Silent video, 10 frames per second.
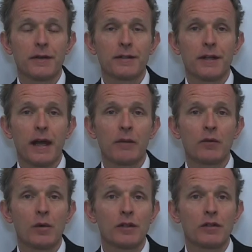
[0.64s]
Today I'm
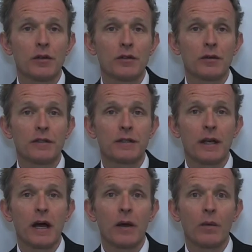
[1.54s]
going to talk to Mr
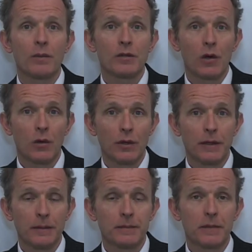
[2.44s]
Guy
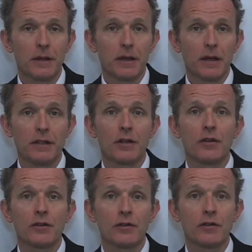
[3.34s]
Wemyss-Holden. He's a
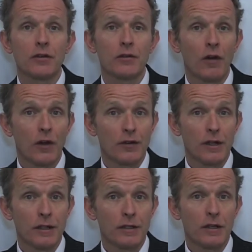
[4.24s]
consultant
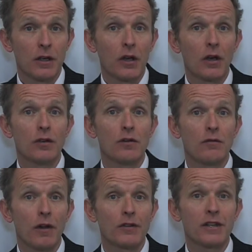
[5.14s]
urologist and
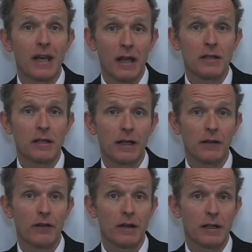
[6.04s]
urology cancer lead
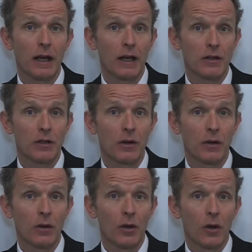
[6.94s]
for East Lancashire.
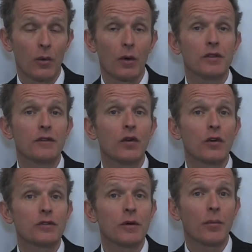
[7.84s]
We're going to
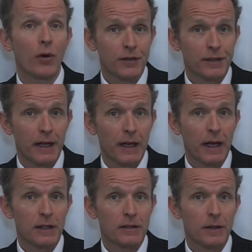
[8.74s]
focus on prostate
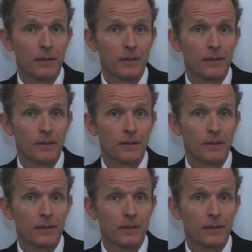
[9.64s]
cancer.